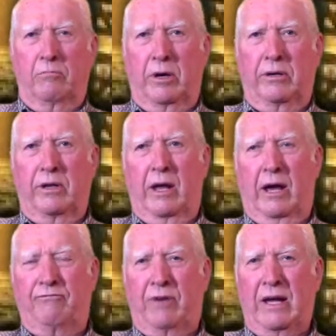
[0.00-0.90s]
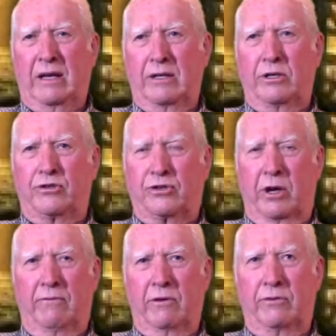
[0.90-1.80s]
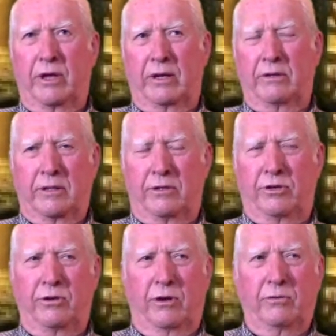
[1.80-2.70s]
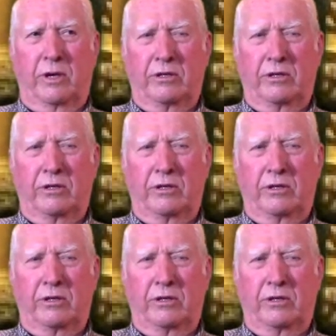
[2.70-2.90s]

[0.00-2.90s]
But I finally discovered that you don't